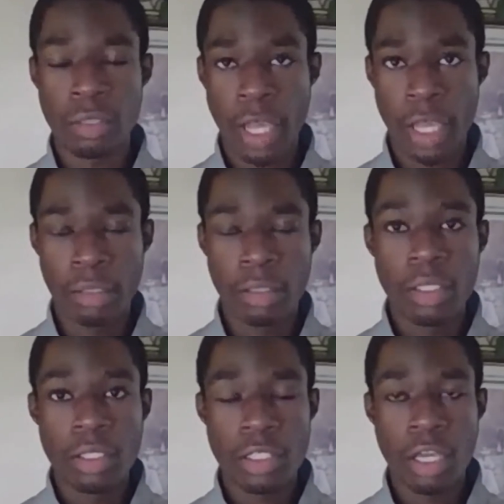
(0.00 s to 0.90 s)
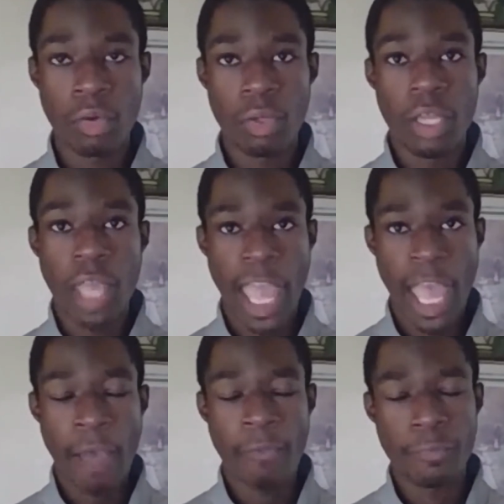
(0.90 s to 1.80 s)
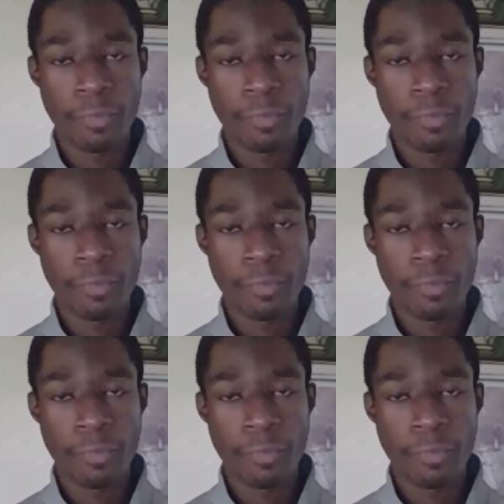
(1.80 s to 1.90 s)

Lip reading: Okay, so have